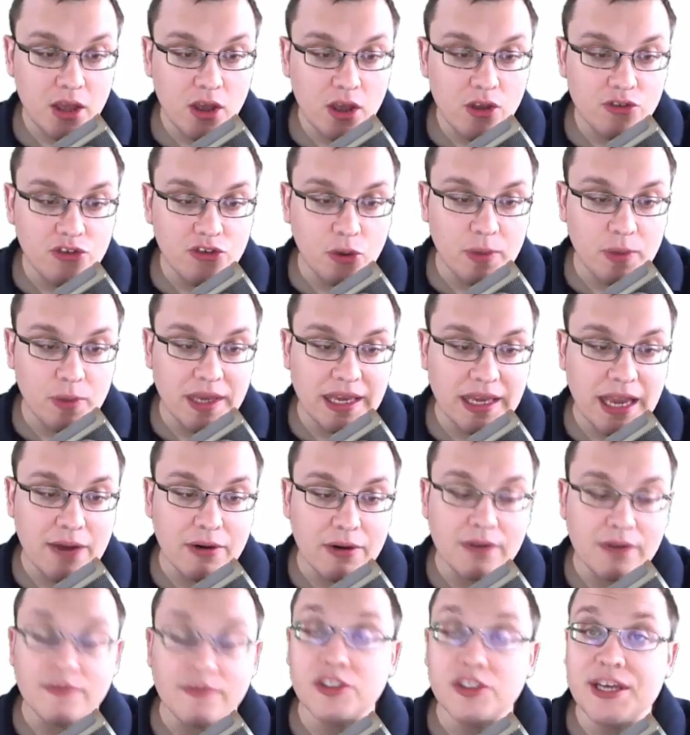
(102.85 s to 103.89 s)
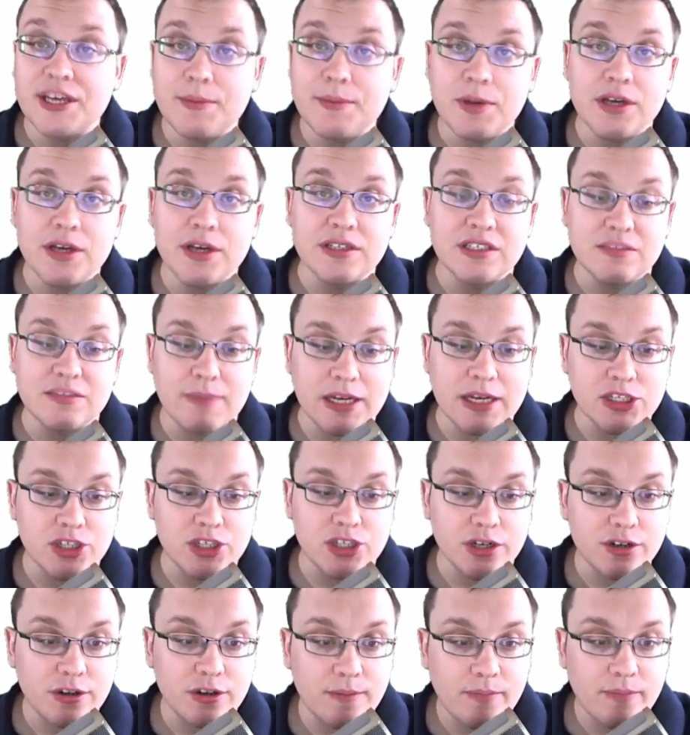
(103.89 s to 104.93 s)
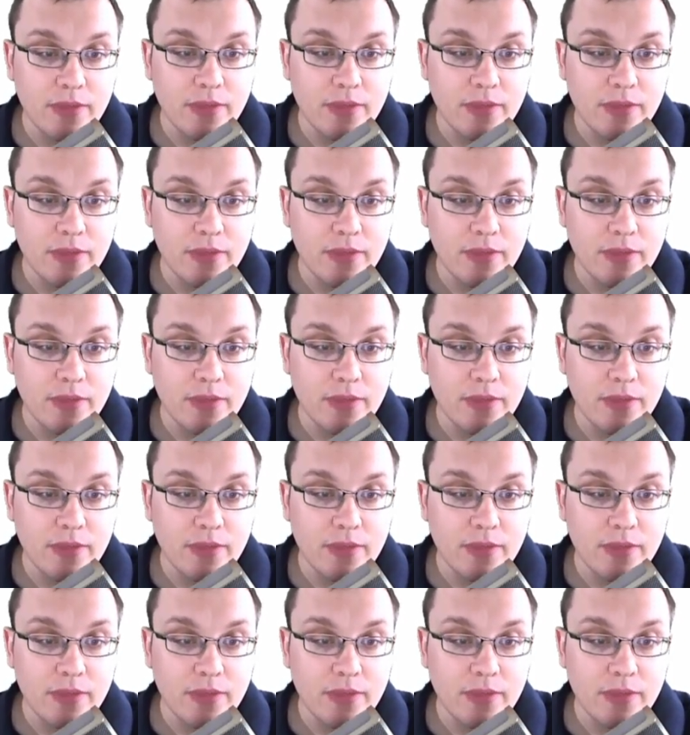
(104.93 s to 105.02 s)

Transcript: So we can get rid of G because it's mentioned.